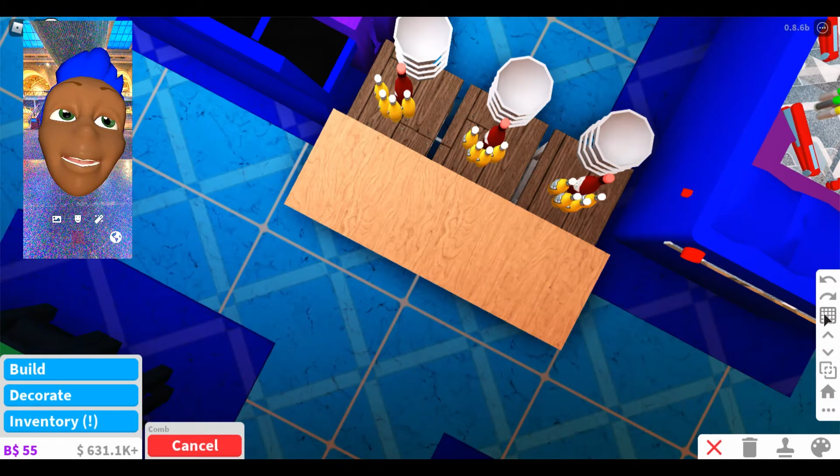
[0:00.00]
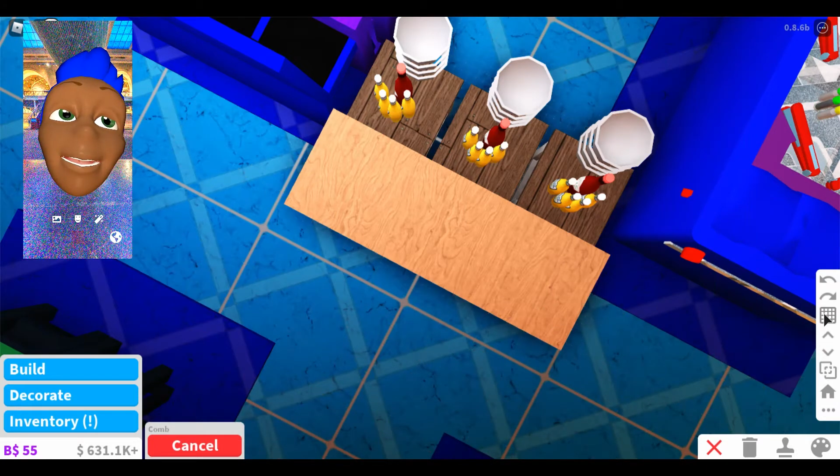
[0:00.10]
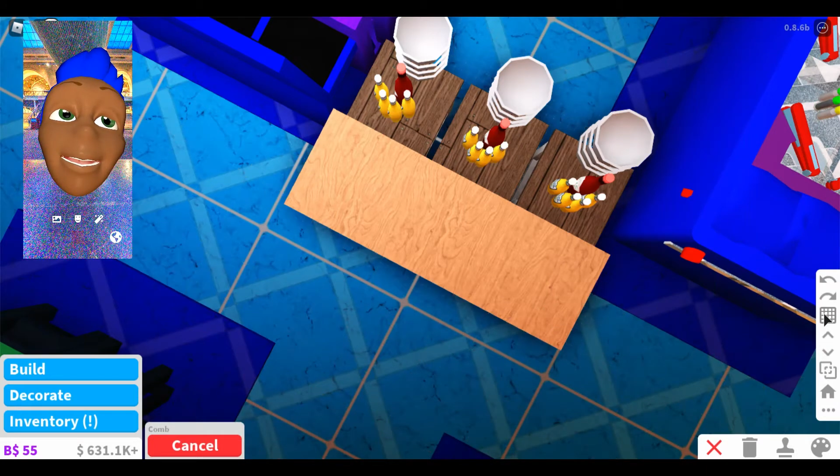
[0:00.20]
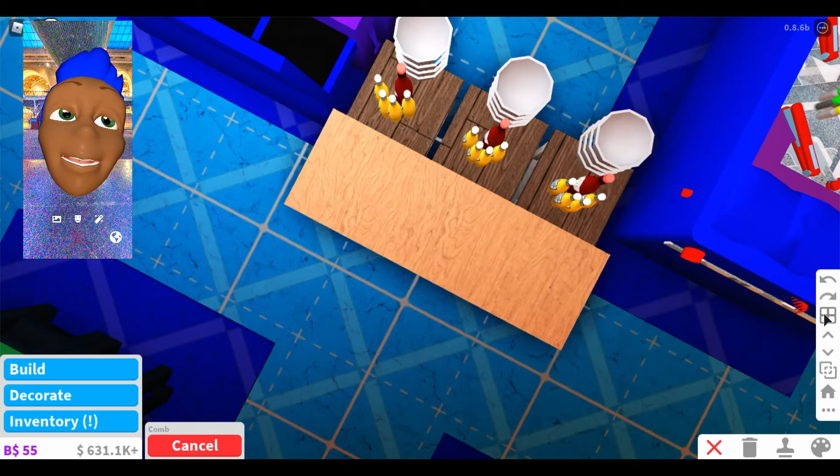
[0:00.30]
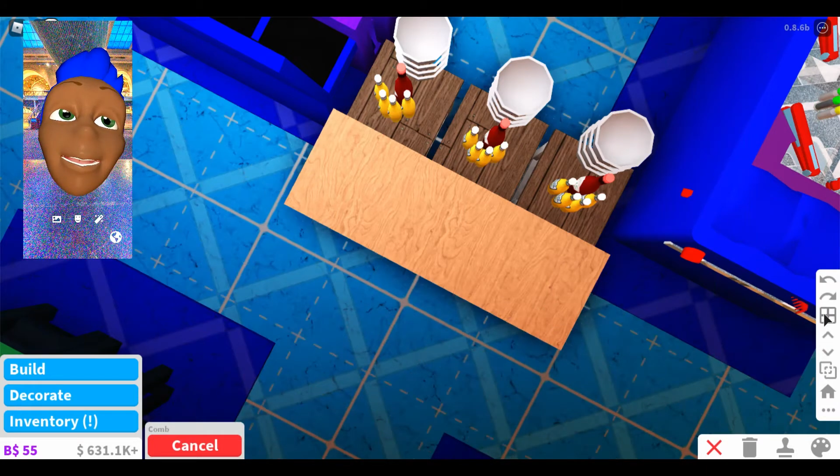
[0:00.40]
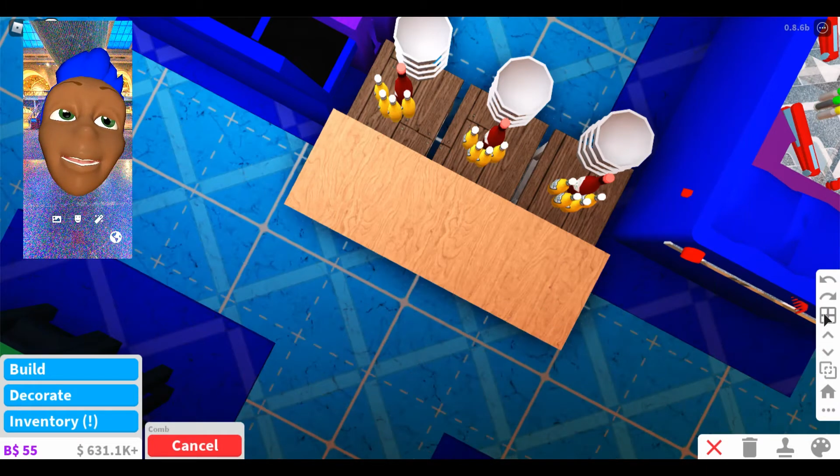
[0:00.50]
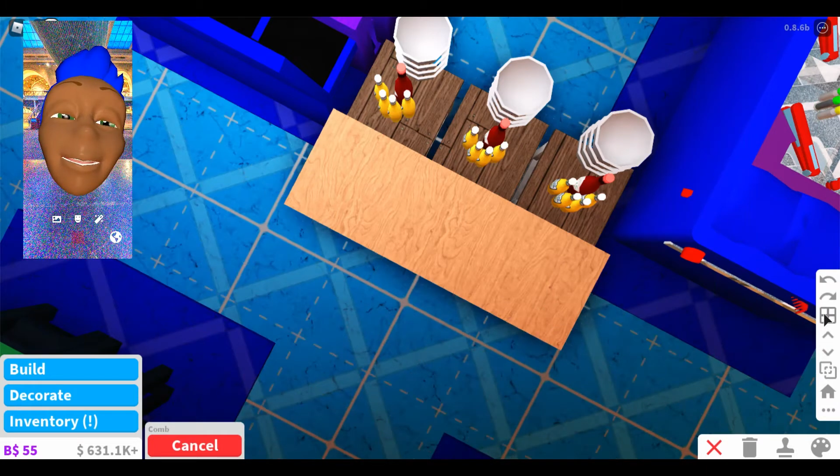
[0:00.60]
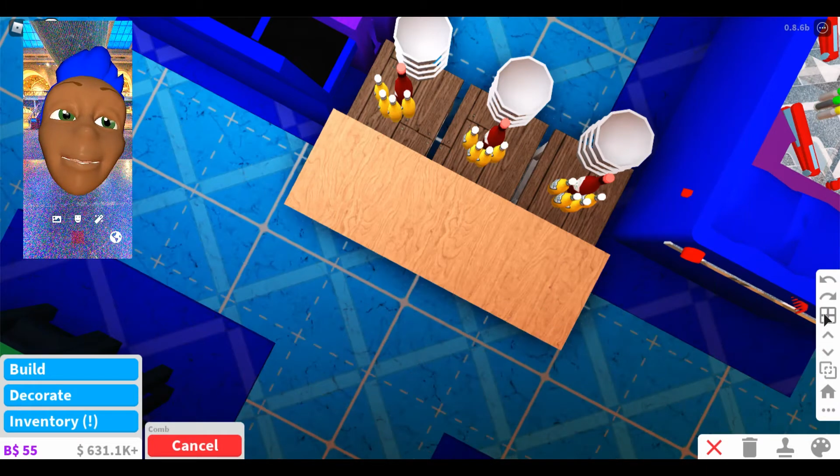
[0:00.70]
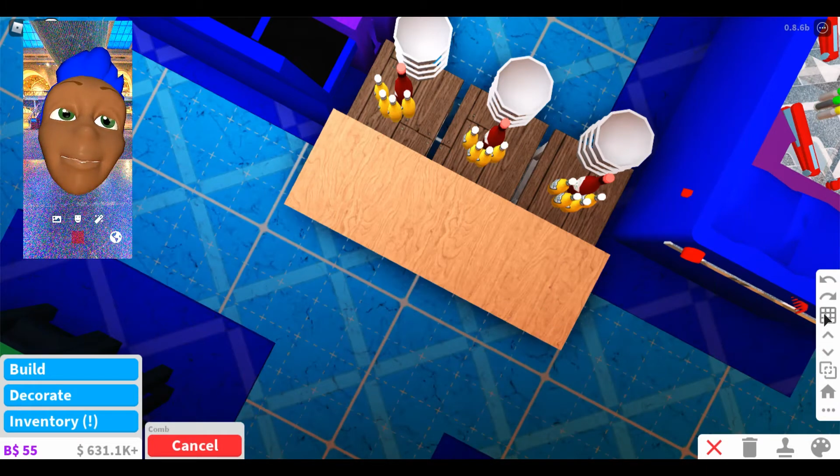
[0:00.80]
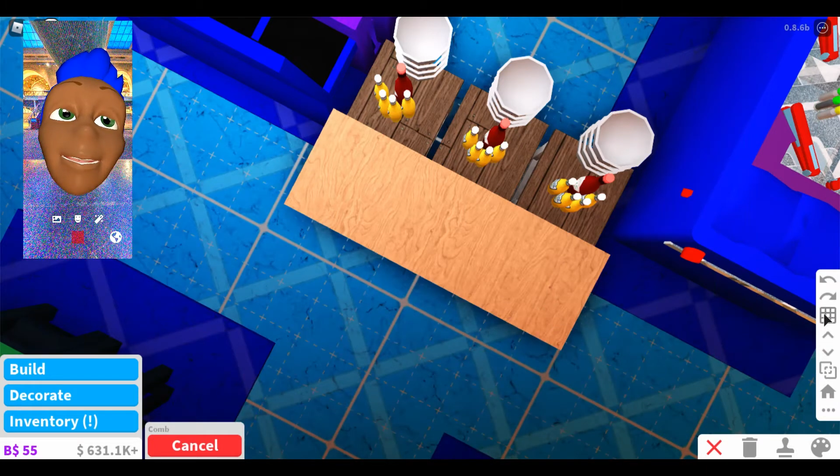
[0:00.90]
because this
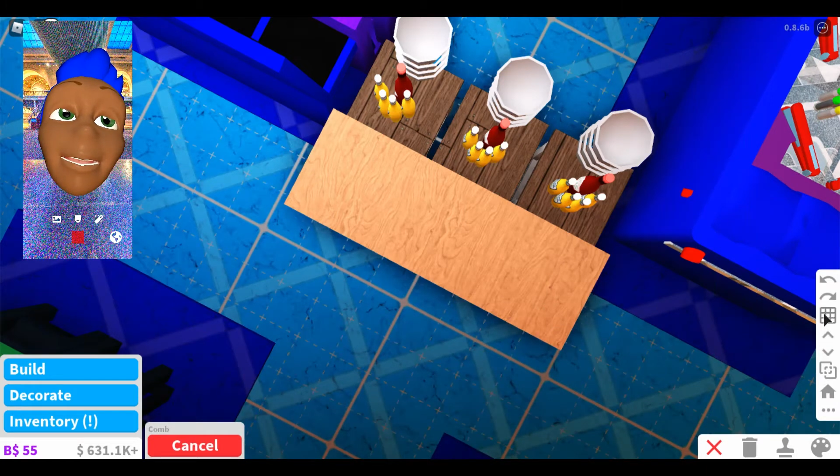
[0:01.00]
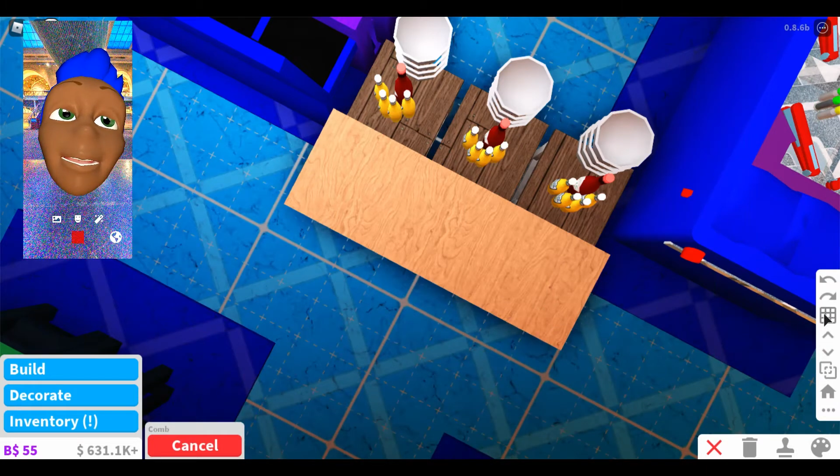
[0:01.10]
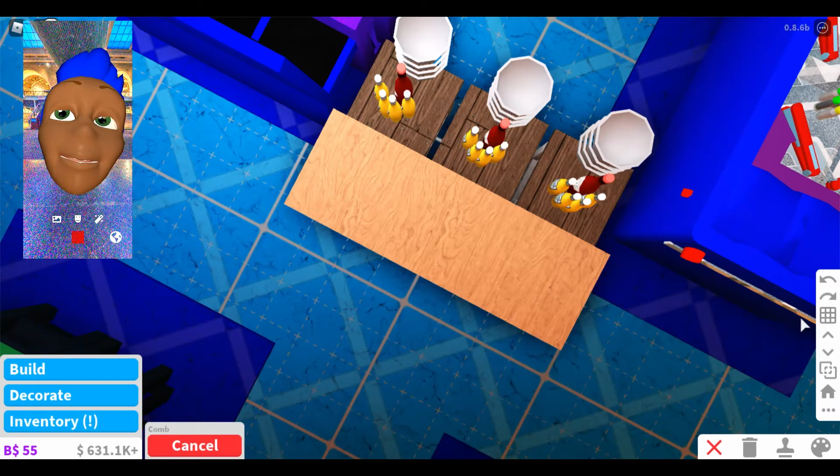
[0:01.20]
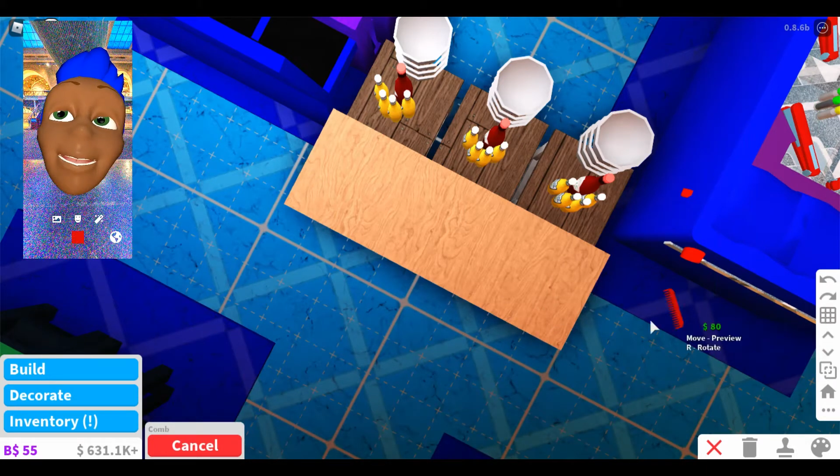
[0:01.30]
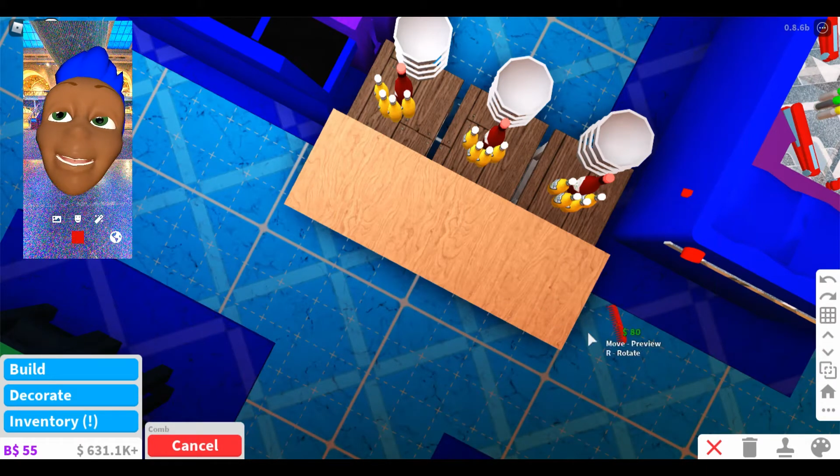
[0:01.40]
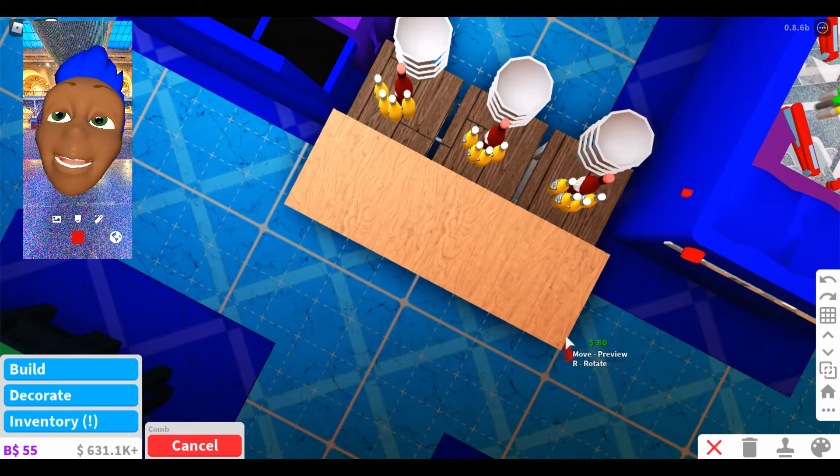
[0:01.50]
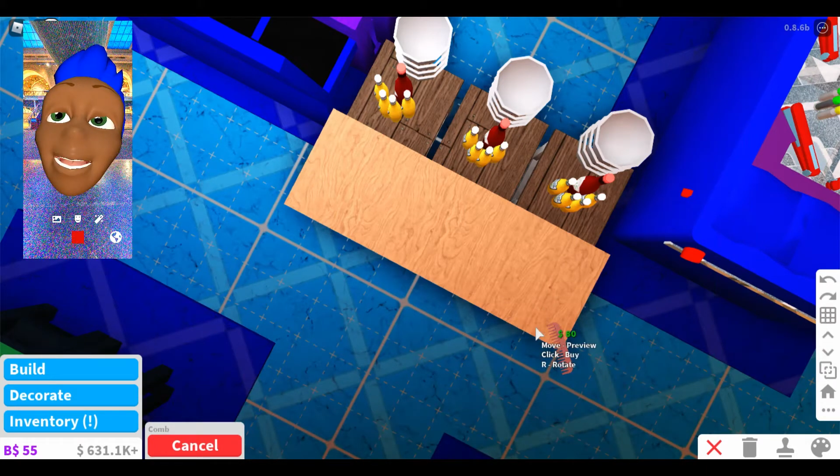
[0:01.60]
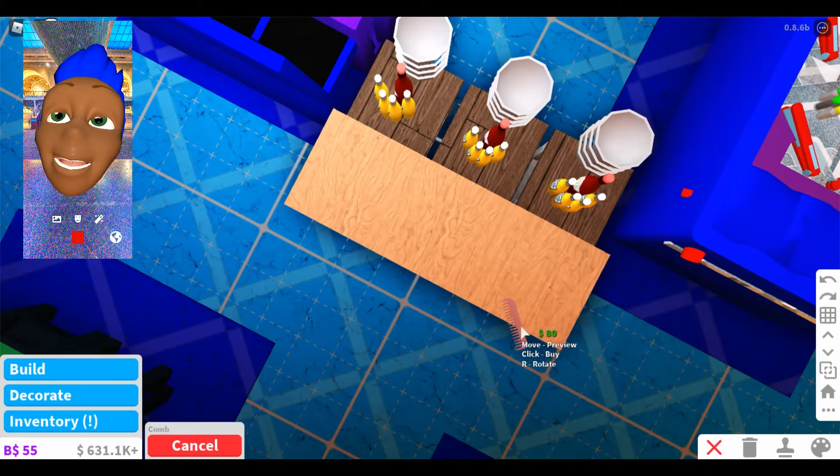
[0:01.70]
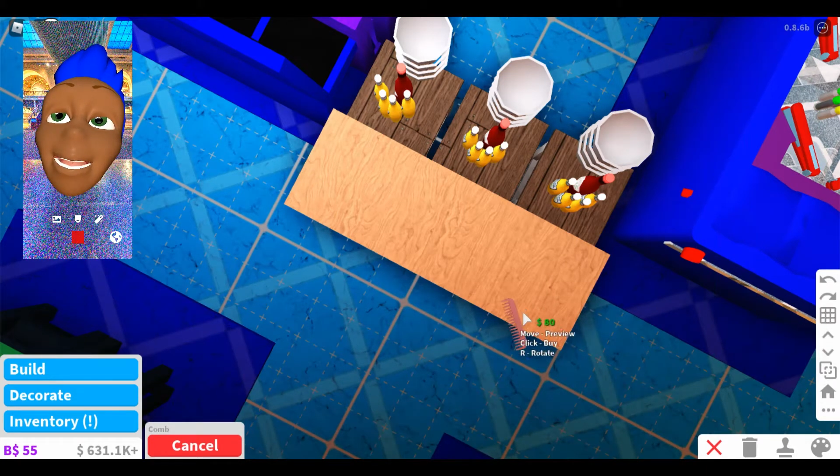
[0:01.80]
comb is always like